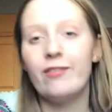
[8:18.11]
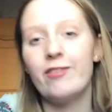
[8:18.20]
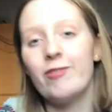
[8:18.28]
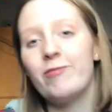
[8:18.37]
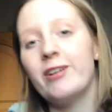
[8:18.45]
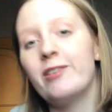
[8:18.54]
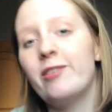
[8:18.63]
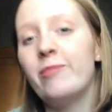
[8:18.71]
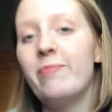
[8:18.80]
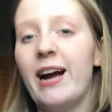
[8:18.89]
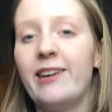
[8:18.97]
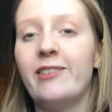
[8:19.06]
So we'll go
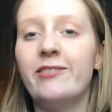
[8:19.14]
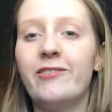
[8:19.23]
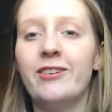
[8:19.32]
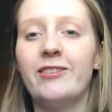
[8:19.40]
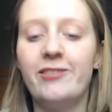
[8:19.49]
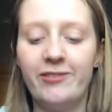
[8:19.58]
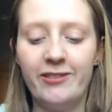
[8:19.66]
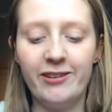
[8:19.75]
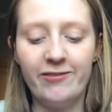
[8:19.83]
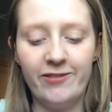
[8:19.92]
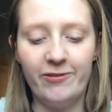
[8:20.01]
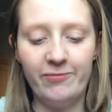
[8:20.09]
back over to
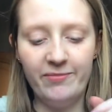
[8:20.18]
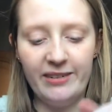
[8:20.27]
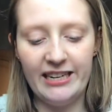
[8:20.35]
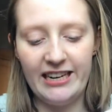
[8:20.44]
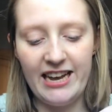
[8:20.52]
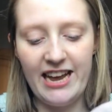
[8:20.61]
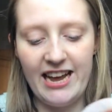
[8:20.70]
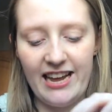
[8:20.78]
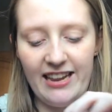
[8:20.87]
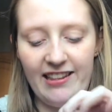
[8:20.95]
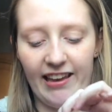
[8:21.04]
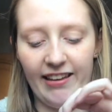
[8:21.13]
the room
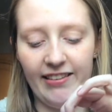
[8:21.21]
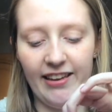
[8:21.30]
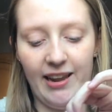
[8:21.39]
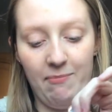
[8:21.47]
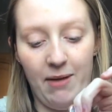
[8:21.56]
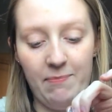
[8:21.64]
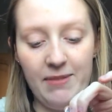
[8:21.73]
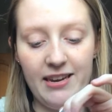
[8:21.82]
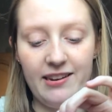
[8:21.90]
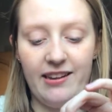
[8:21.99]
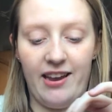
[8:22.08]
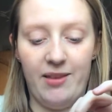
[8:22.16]
and taste it. It might be
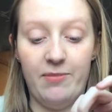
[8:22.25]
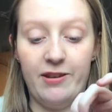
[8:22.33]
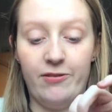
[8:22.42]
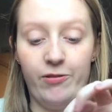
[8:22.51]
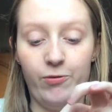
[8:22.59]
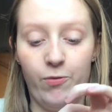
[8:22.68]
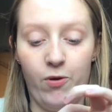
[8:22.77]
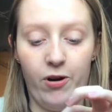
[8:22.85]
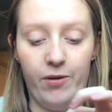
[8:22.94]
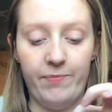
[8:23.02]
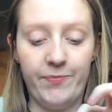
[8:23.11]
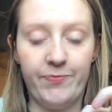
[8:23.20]
a tiny bit too
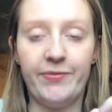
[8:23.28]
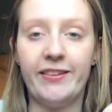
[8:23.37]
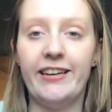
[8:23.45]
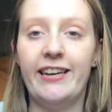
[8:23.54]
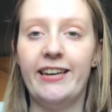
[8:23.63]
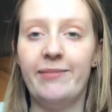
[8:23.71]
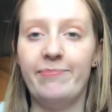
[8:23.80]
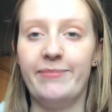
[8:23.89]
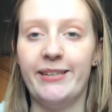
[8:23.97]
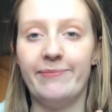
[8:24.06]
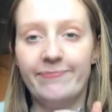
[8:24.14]
warm, but